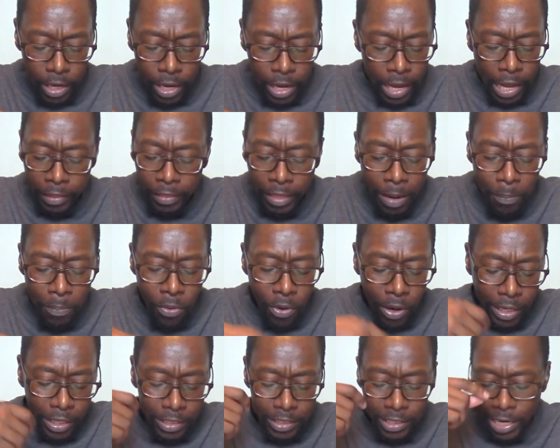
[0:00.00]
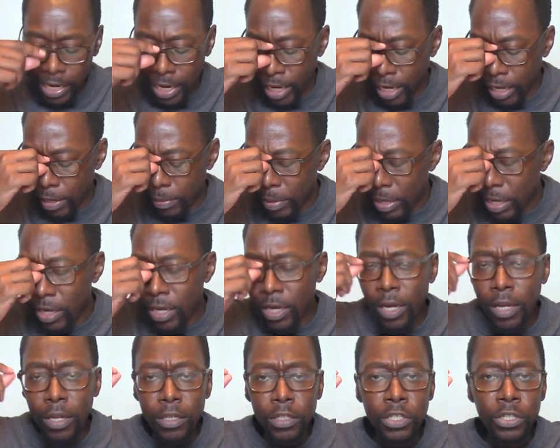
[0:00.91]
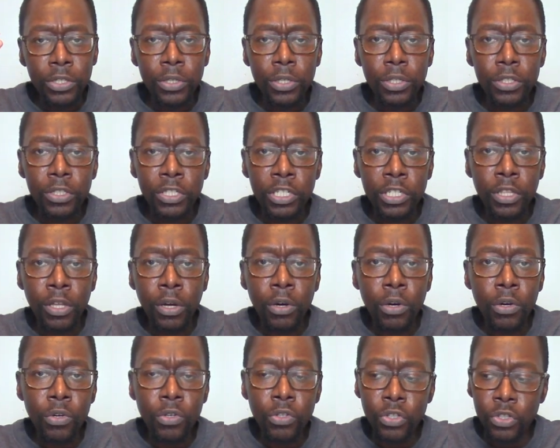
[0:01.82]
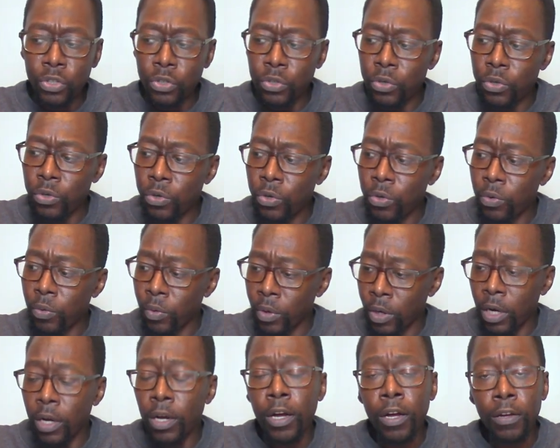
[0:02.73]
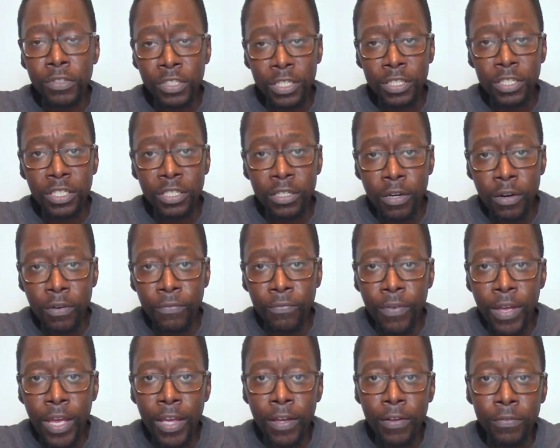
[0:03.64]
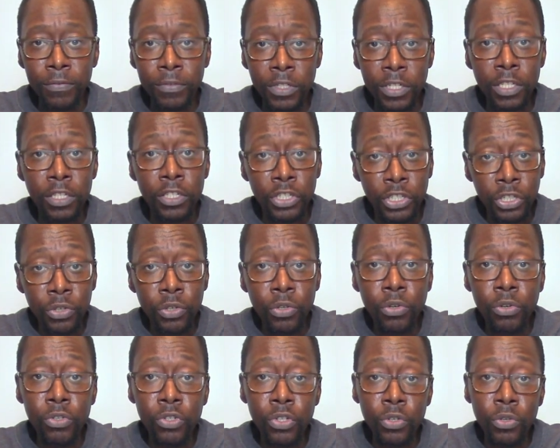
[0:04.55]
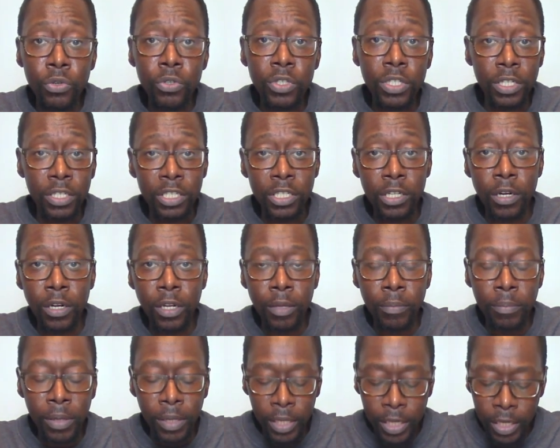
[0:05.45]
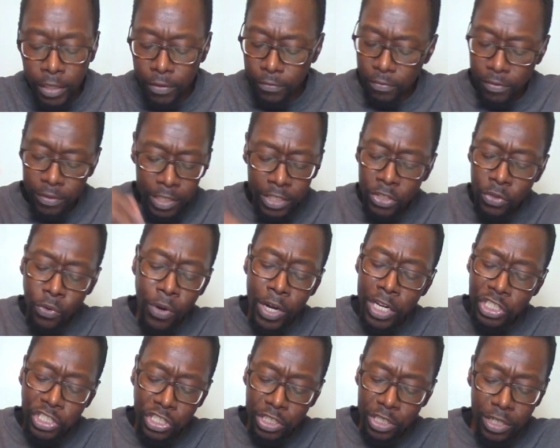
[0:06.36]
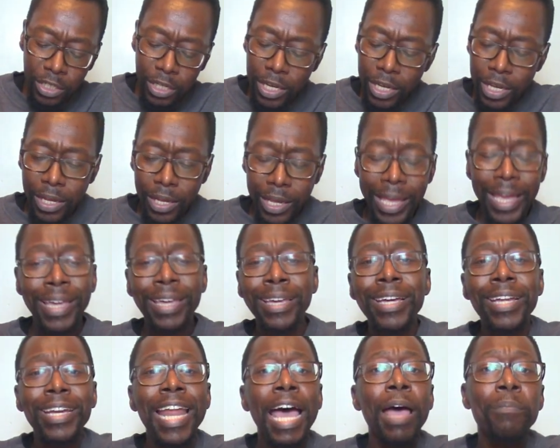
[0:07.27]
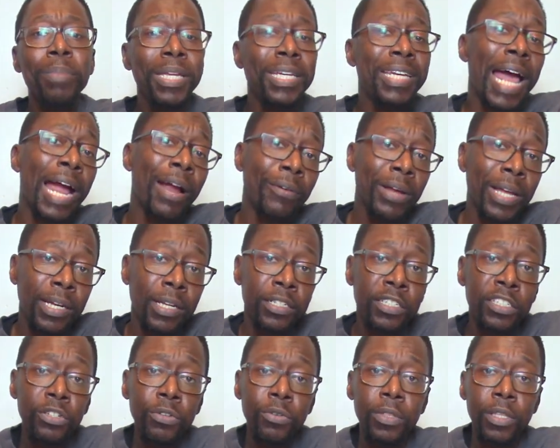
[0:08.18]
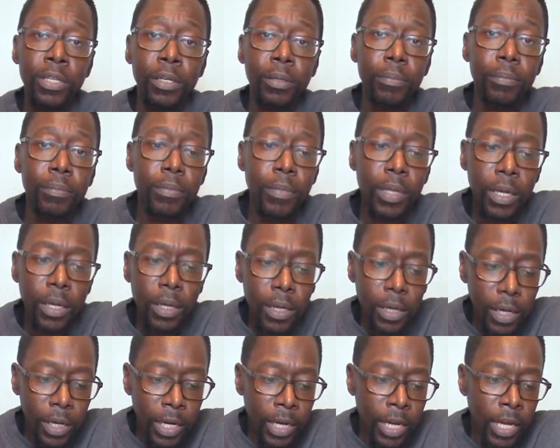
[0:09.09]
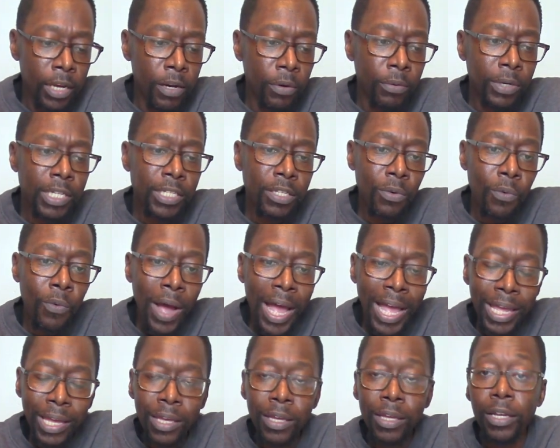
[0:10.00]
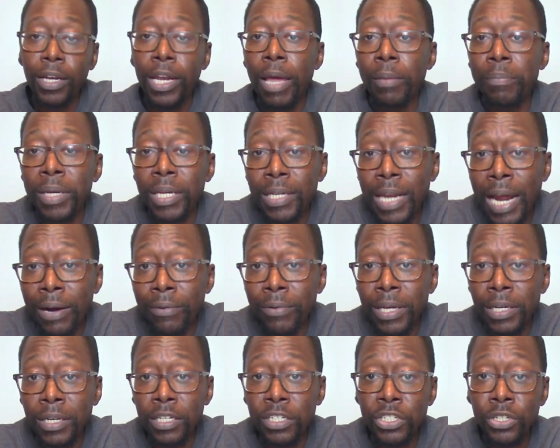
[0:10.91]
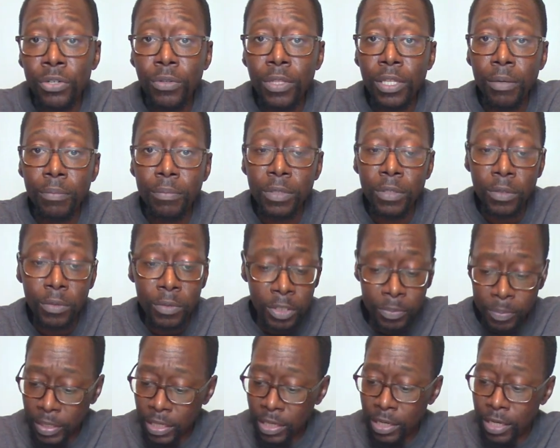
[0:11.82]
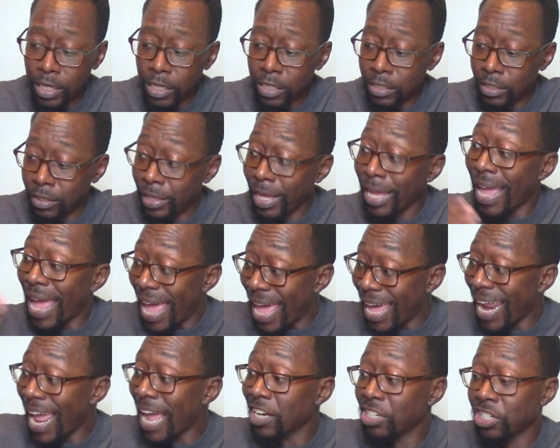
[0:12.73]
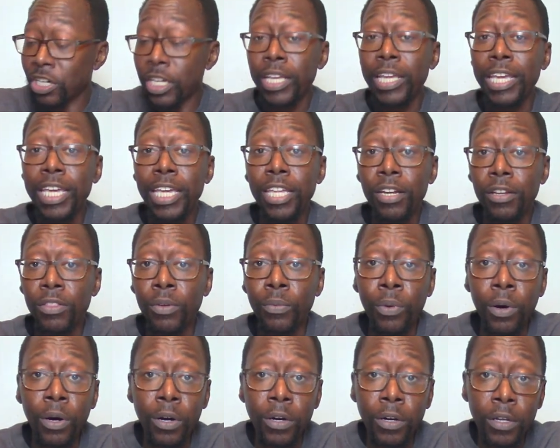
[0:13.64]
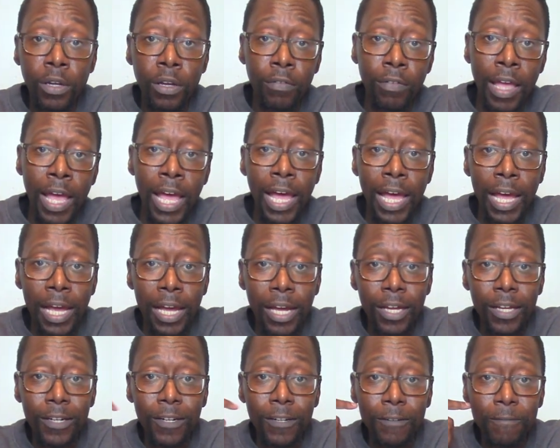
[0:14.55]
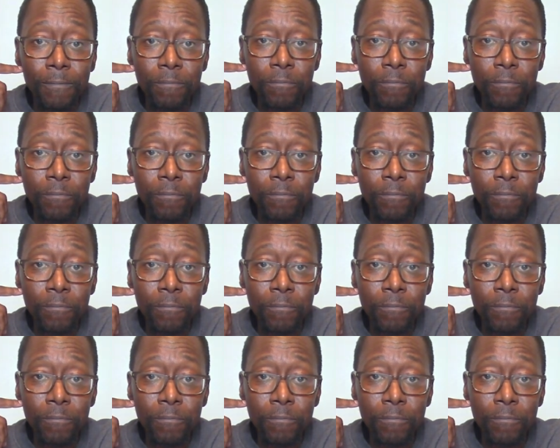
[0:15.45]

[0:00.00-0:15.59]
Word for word: At that point in time, to those who were of sincere faith, to the Jews who sincerely believed, this question, it could not be directed to them. And the reason why it could not be directed to them was because they had actually heeded the word of God.